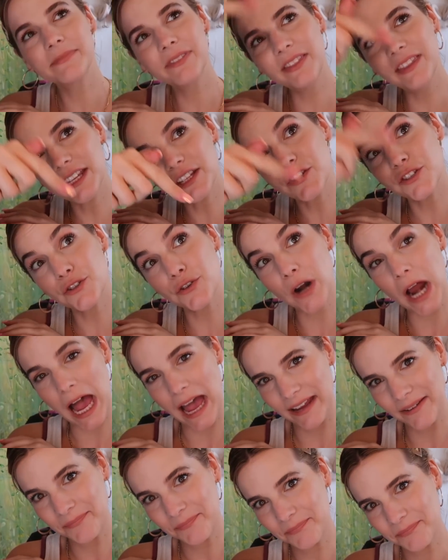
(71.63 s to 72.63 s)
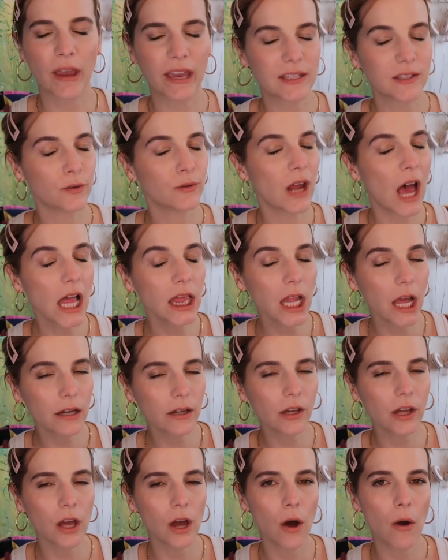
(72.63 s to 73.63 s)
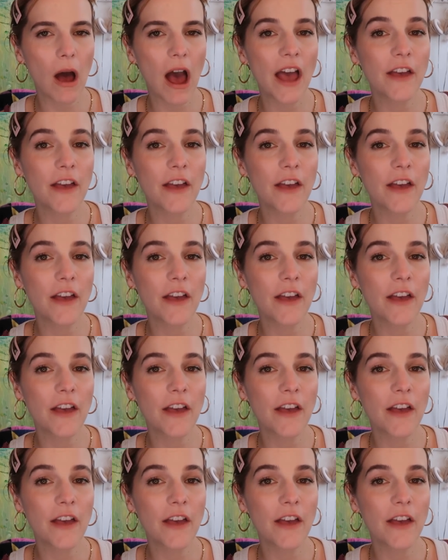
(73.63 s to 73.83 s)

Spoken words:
This try. Okay, so not long ago,